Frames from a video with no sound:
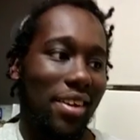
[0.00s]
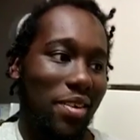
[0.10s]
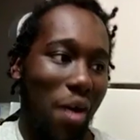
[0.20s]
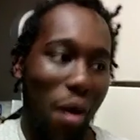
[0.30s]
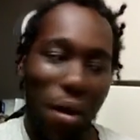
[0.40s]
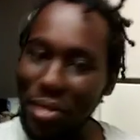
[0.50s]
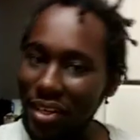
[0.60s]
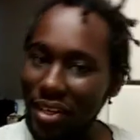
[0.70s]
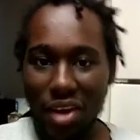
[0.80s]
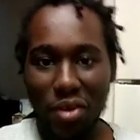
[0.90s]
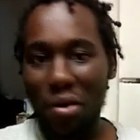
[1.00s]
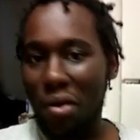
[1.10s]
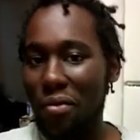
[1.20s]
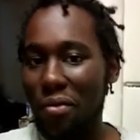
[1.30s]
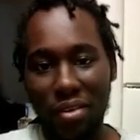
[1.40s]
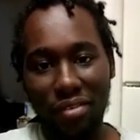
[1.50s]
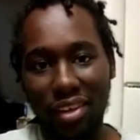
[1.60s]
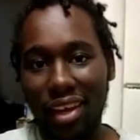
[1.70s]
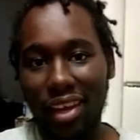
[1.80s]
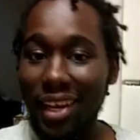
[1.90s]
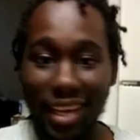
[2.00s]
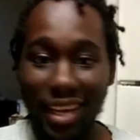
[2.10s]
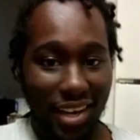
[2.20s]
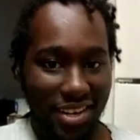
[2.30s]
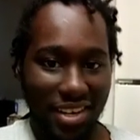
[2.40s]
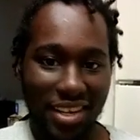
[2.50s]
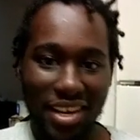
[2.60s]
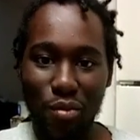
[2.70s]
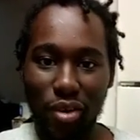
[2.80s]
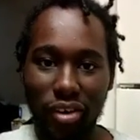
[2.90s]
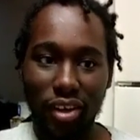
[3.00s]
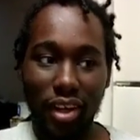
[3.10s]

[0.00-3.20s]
Kobe got to go off for 50, and he got to hit a game winner.